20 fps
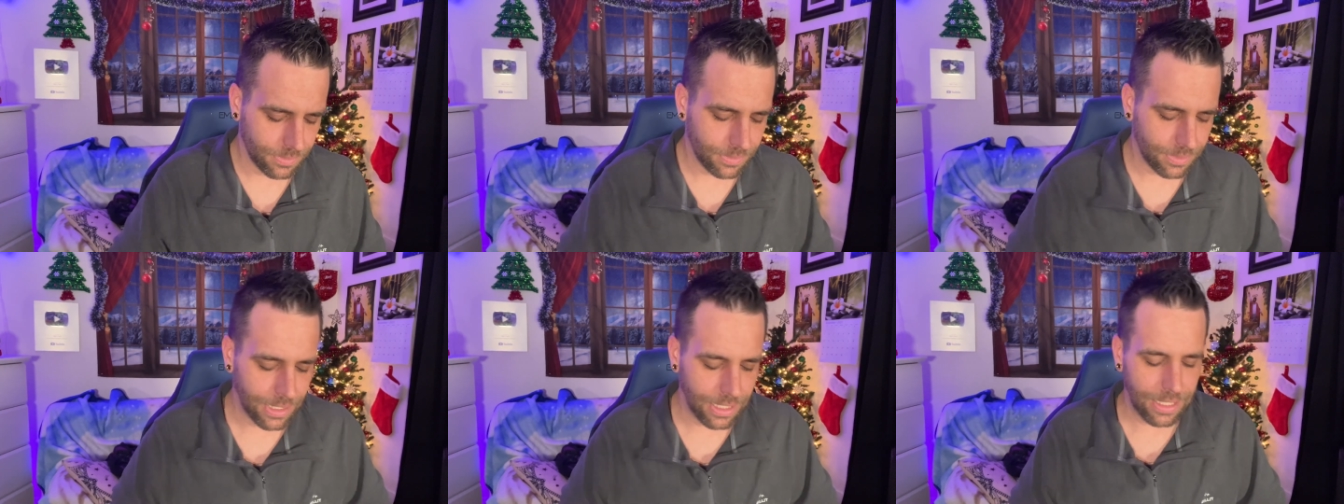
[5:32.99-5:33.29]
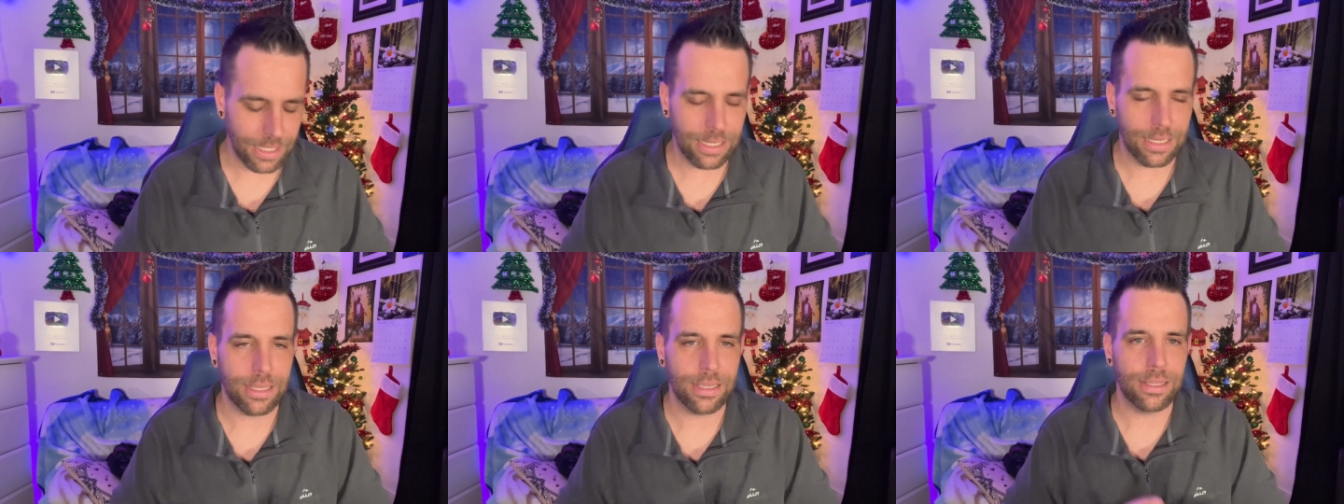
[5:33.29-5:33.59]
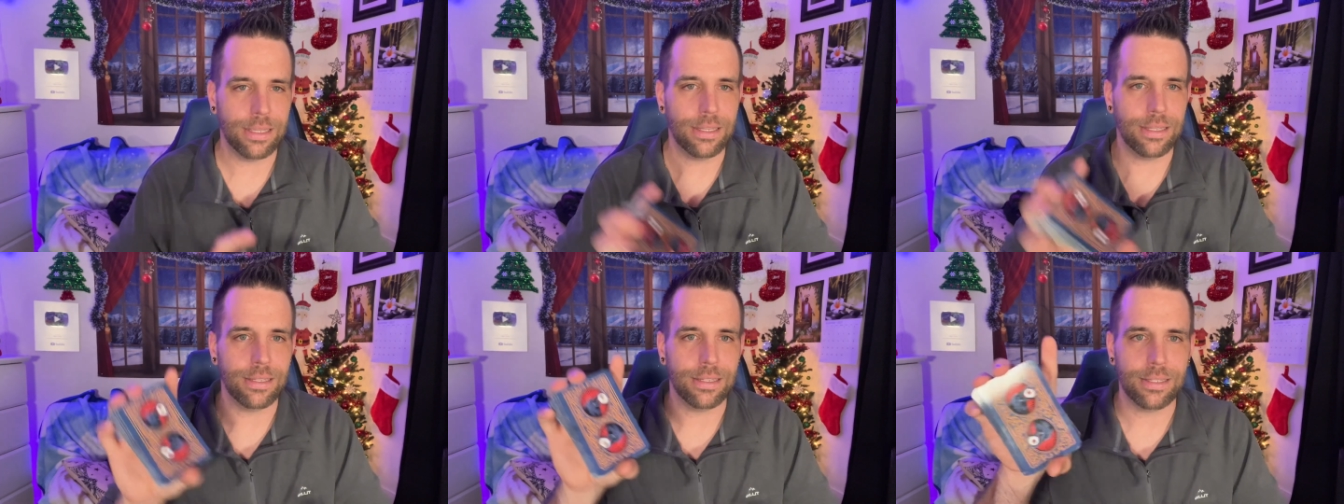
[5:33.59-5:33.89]

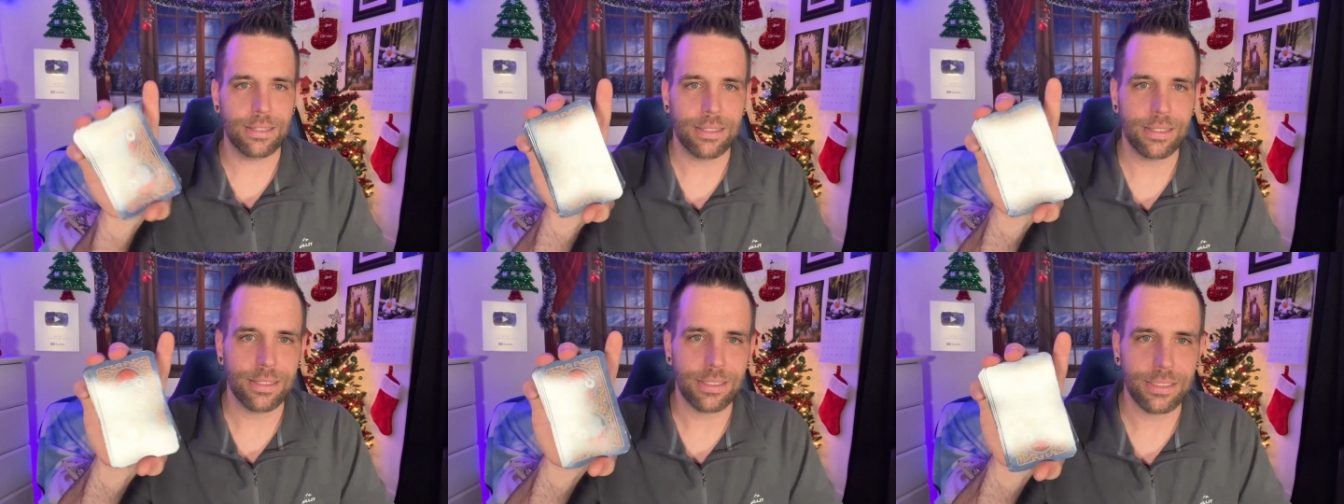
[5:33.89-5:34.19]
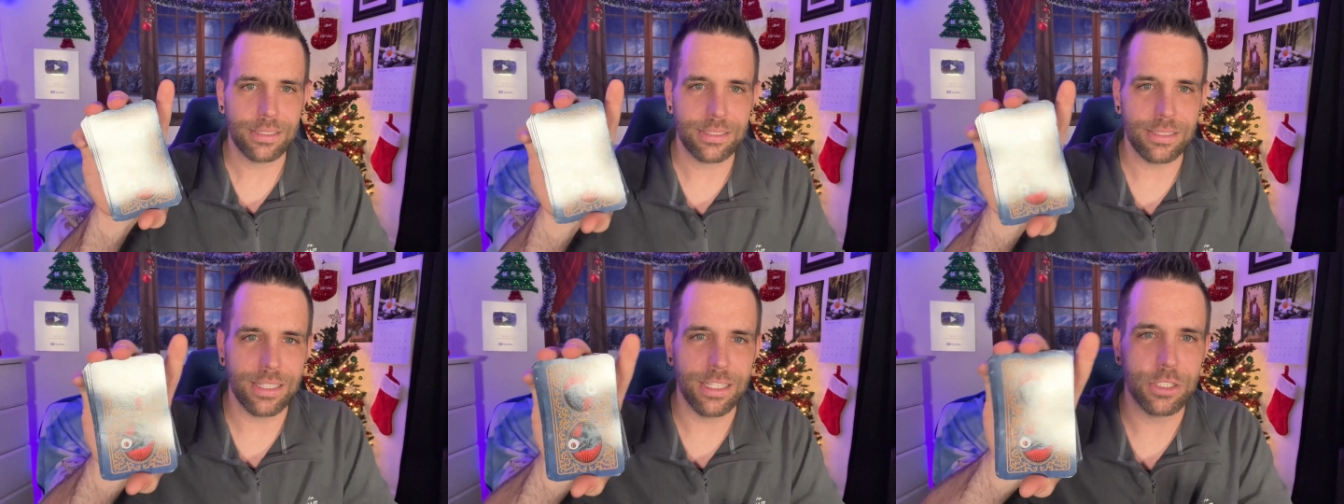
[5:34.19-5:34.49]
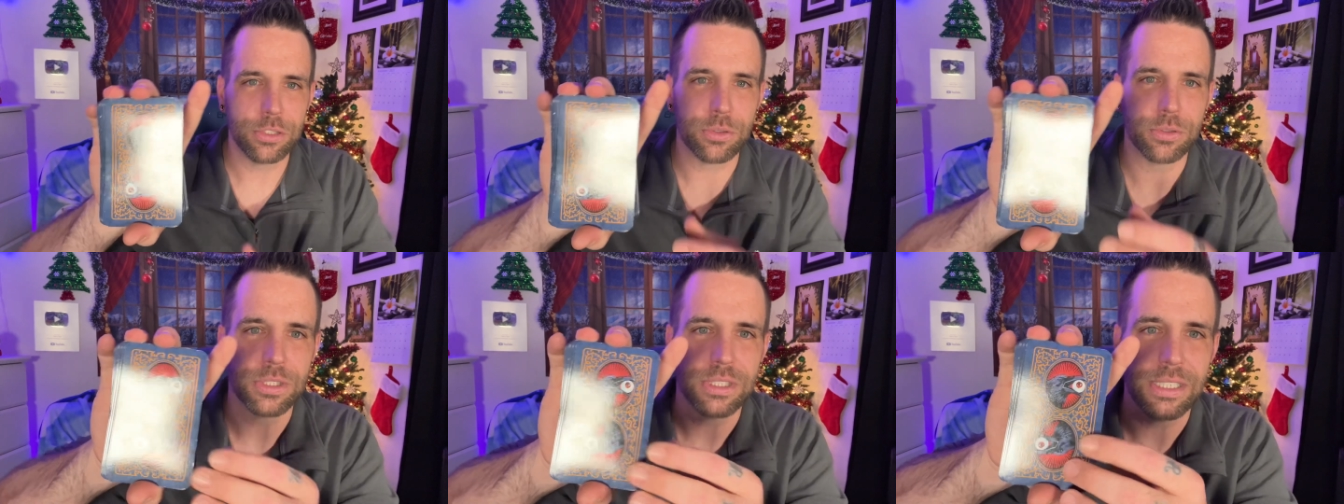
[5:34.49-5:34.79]
And it's
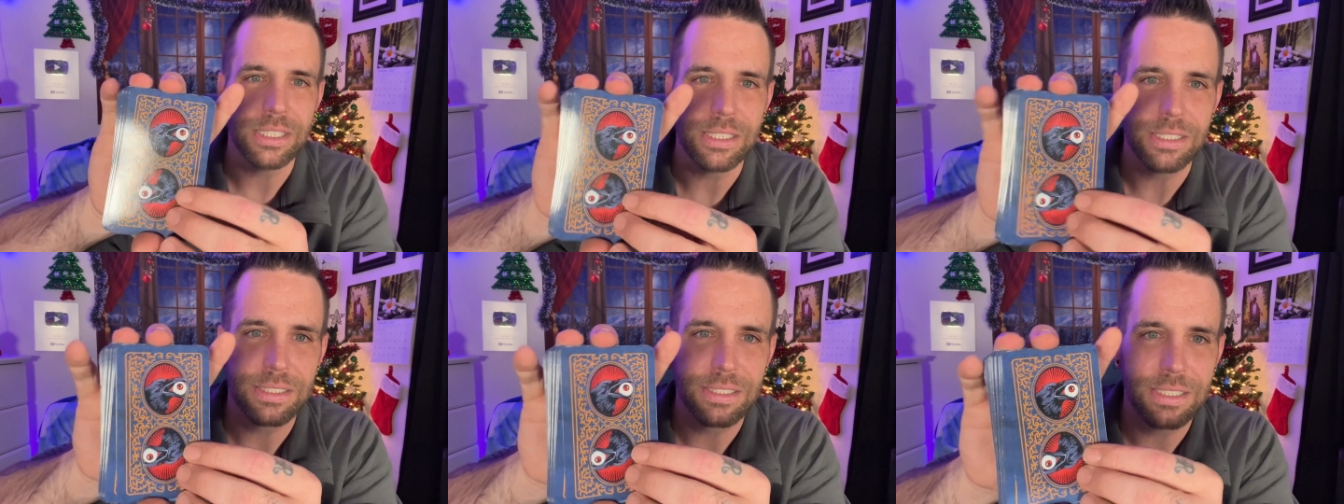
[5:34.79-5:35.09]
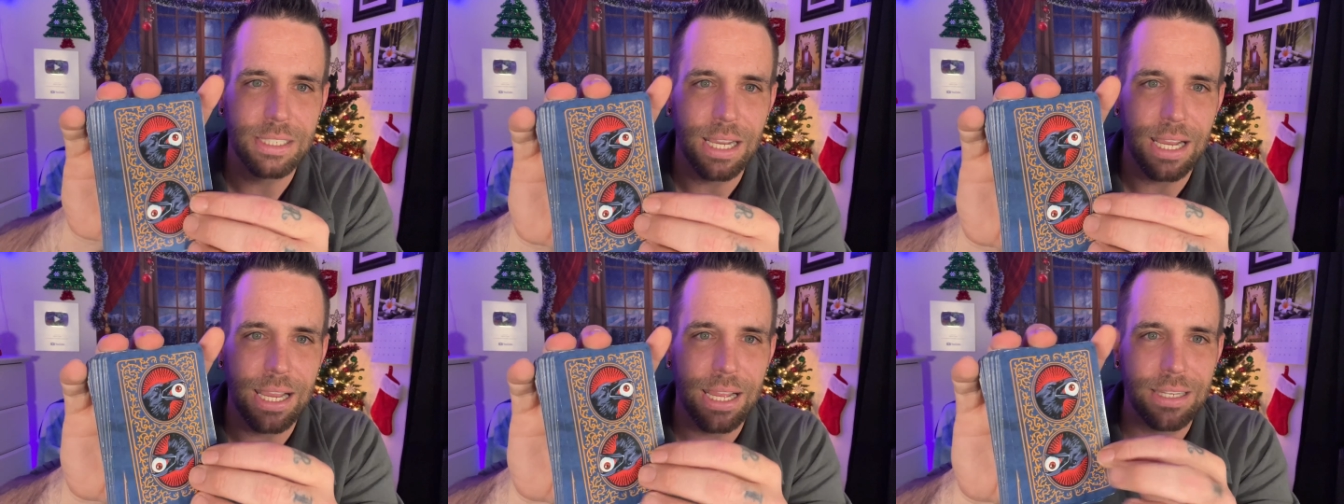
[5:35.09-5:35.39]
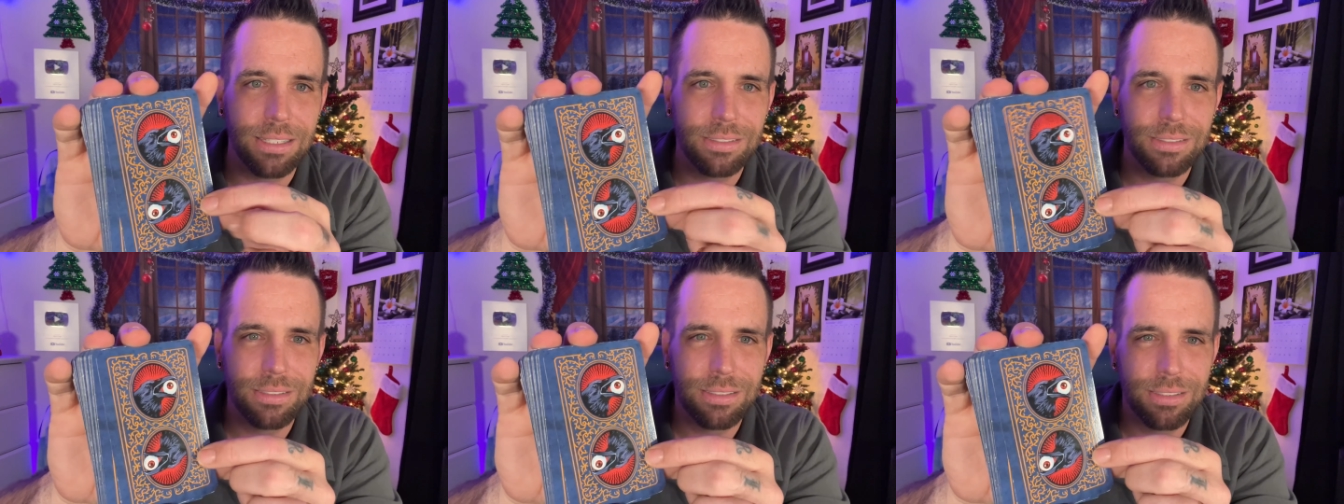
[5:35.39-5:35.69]
interesting. It's got